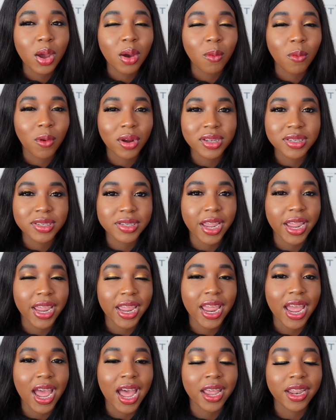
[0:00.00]
one
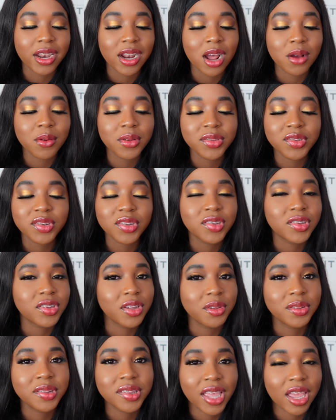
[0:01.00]
day and I was just
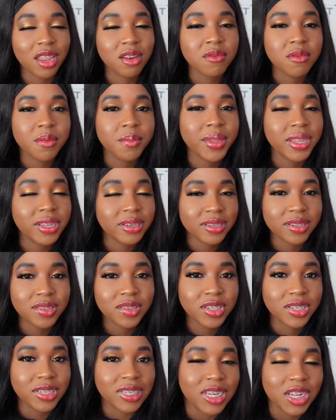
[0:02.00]
so scared of it being
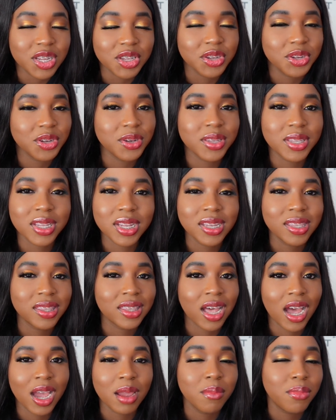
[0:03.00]
discontinued
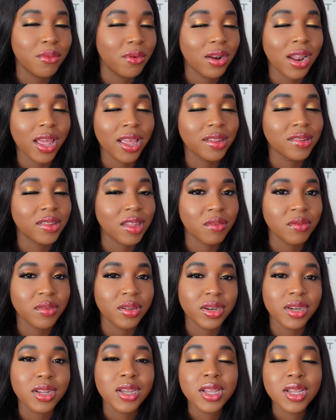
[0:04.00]
that I bought like
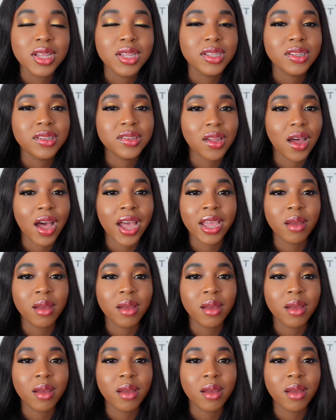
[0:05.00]
seven. So I